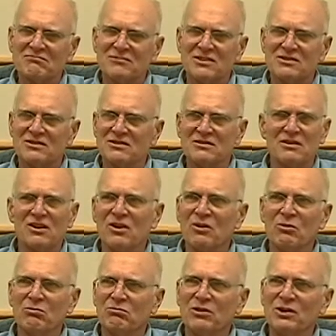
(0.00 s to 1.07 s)
He says,
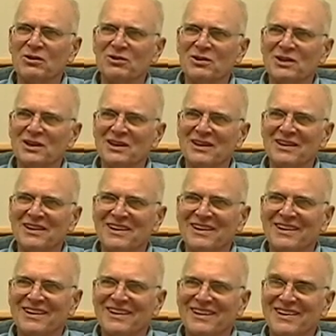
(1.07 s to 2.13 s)
"No, we don't need it."
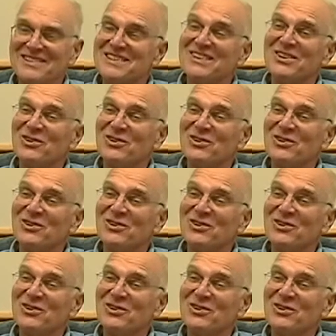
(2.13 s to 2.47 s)
And I said,